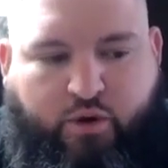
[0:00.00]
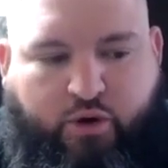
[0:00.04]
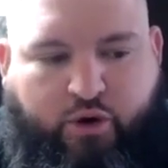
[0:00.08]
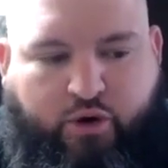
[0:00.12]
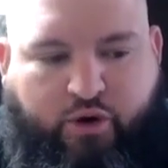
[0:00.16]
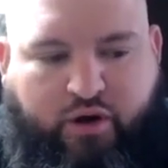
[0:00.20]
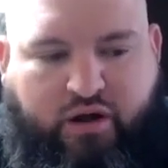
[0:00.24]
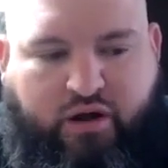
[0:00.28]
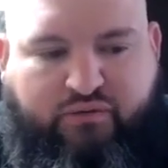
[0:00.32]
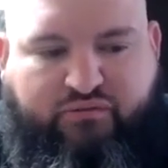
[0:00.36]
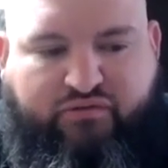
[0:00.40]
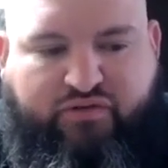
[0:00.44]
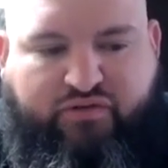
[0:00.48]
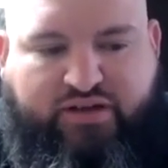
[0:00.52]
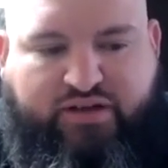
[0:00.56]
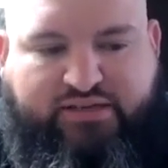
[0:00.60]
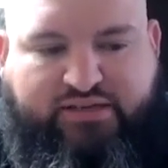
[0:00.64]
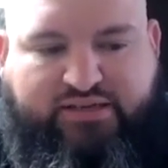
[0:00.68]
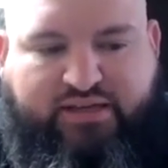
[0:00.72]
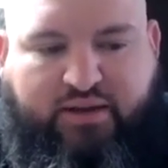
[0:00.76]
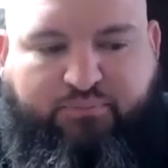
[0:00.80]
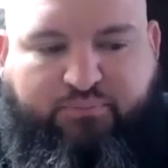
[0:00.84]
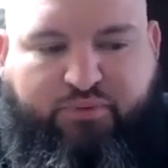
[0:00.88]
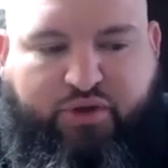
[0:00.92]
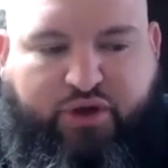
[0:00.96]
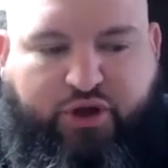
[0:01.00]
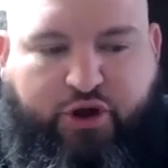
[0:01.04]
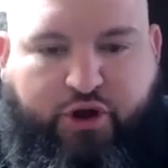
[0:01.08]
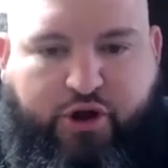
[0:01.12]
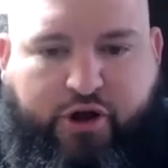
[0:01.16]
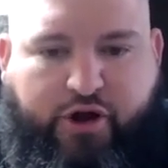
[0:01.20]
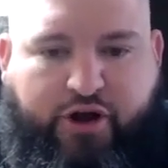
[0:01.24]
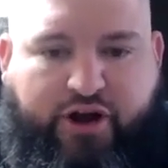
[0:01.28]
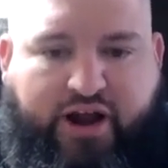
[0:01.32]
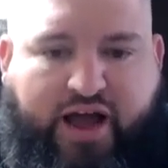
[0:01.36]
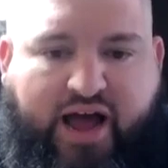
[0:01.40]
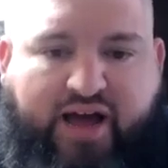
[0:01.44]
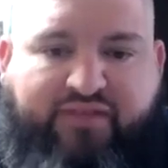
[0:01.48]
grief is something
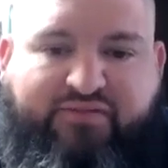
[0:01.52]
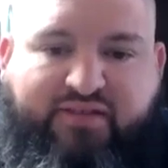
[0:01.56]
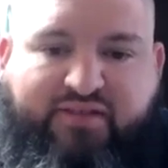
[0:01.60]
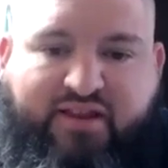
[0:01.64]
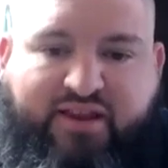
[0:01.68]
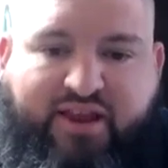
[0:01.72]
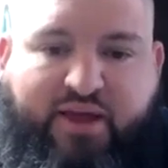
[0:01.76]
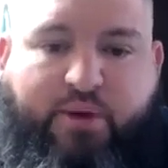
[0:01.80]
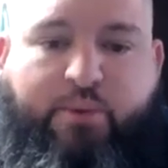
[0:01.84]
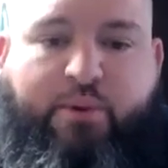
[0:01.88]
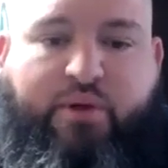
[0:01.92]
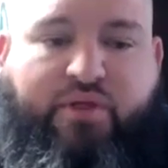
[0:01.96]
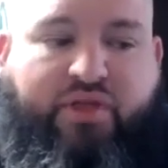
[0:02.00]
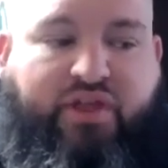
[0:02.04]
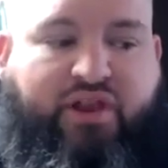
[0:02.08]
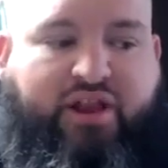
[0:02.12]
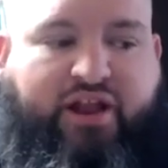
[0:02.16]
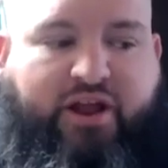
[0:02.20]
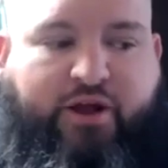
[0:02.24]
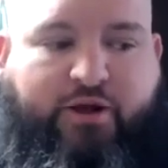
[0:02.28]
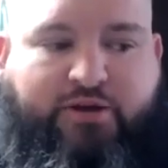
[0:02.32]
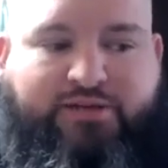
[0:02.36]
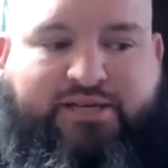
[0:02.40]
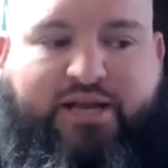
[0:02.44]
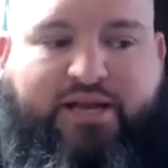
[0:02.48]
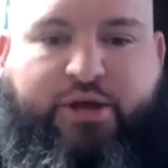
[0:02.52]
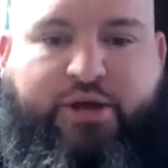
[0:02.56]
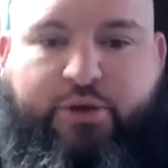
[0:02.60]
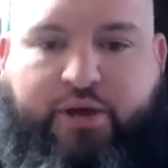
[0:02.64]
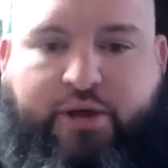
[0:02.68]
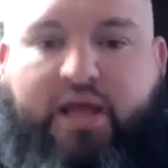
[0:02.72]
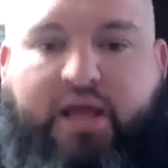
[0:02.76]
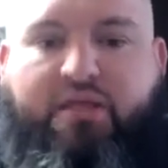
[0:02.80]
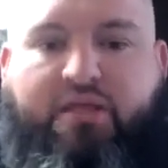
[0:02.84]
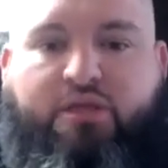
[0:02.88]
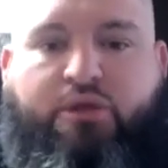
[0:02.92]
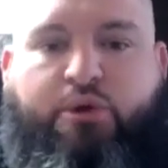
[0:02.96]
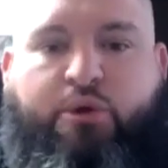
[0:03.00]
you're going to have to deal with. And here's how you
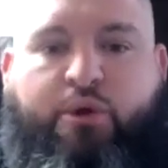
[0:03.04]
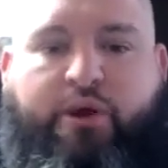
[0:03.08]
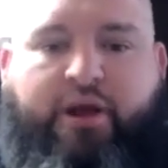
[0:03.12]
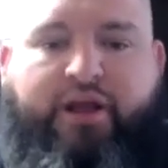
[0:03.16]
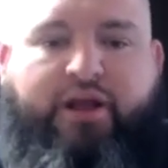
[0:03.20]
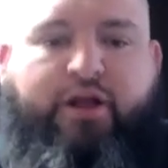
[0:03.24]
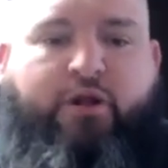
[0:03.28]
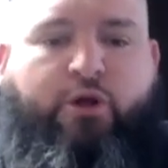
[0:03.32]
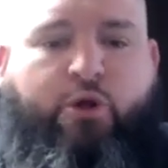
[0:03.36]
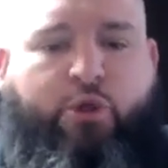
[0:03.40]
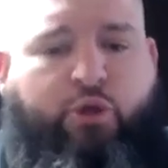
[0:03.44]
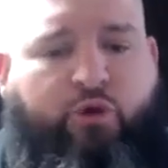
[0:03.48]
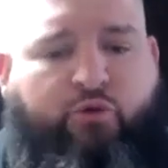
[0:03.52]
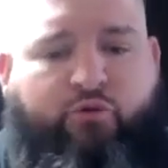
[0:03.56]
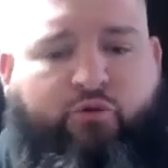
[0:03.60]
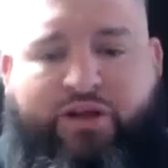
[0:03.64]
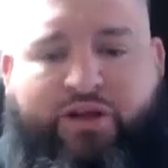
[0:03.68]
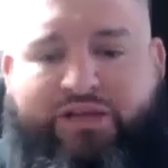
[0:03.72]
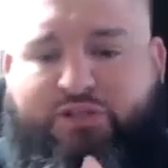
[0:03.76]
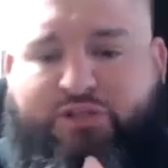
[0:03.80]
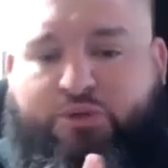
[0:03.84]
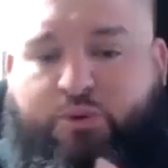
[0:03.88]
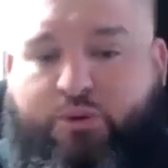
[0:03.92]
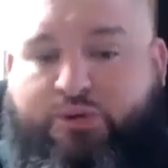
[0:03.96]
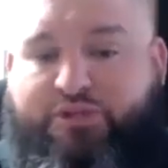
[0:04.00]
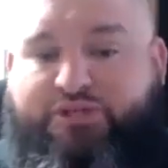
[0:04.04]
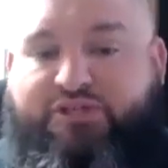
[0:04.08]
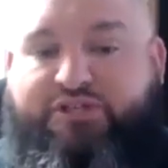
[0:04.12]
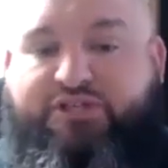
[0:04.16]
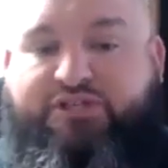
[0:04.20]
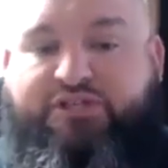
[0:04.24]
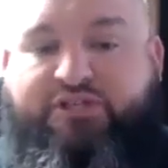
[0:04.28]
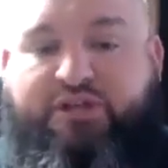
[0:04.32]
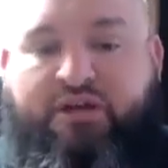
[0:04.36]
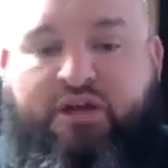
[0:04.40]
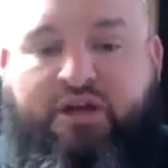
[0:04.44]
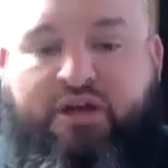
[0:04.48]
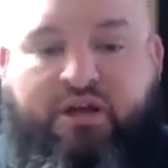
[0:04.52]
get through it. Here are the
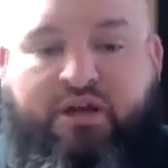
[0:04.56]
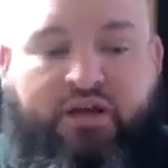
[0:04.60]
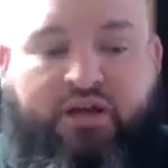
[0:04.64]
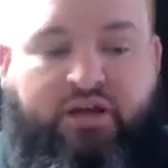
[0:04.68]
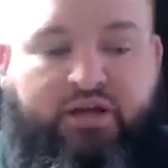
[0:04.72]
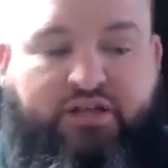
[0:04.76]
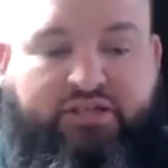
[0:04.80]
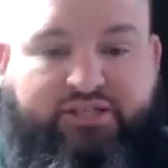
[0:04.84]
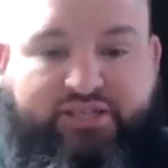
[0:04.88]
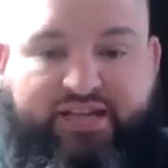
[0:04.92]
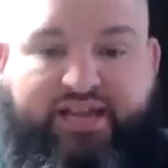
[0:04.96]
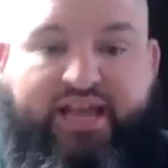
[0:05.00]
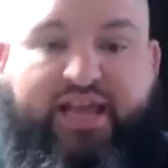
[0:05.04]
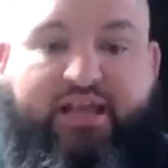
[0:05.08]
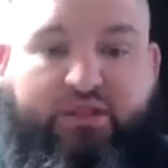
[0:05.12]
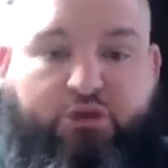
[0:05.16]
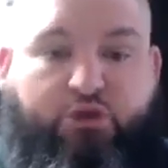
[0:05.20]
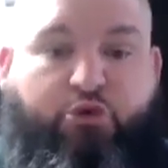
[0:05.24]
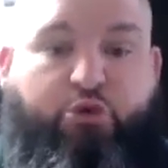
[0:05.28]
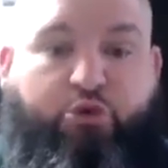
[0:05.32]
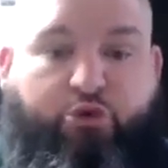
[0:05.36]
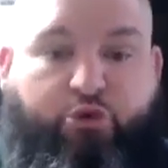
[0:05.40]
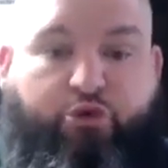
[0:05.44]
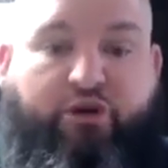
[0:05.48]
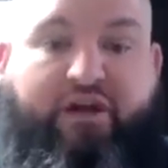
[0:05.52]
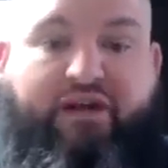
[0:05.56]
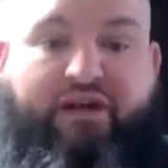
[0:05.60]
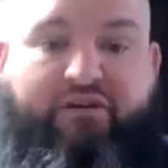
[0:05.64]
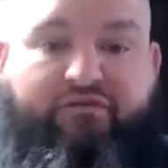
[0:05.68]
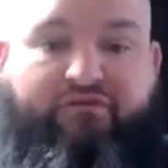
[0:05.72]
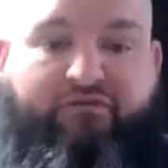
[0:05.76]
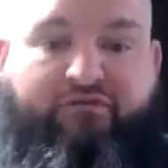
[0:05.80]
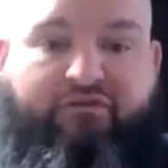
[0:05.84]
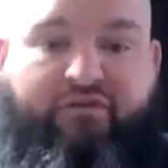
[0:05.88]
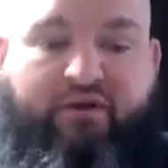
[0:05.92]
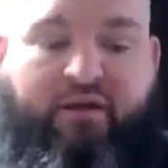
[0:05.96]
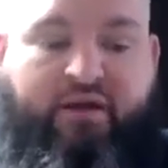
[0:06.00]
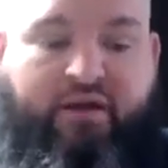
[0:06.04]
resources to get through
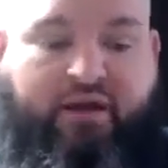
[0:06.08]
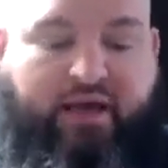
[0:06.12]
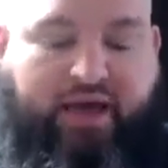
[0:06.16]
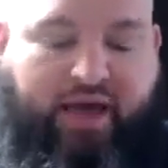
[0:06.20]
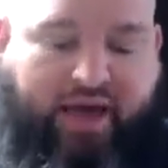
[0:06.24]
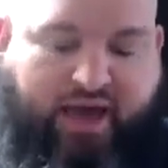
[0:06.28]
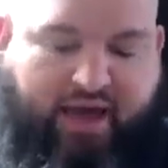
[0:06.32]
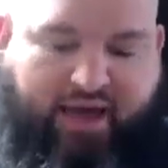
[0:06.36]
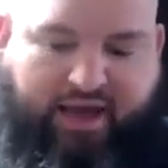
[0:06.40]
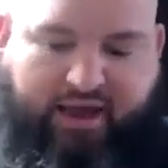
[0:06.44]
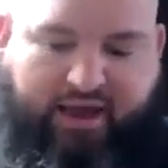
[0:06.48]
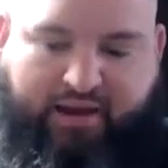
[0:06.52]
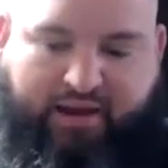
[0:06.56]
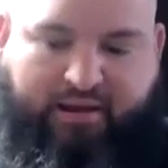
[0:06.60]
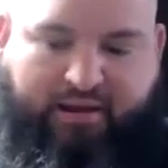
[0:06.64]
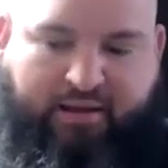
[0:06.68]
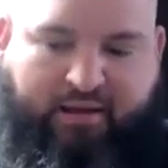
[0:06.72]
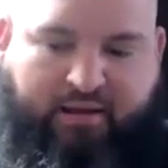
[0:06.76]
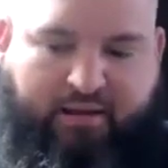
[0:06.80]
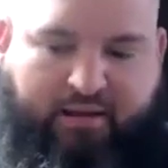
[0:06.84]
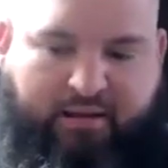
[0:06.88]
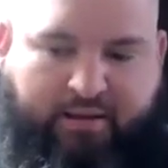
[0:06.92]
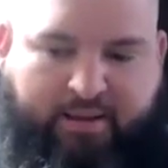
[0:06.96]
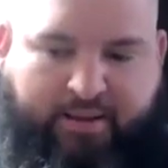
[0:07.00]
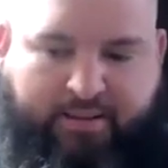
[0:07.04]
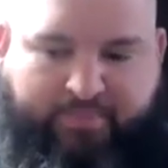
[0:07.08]
grief. And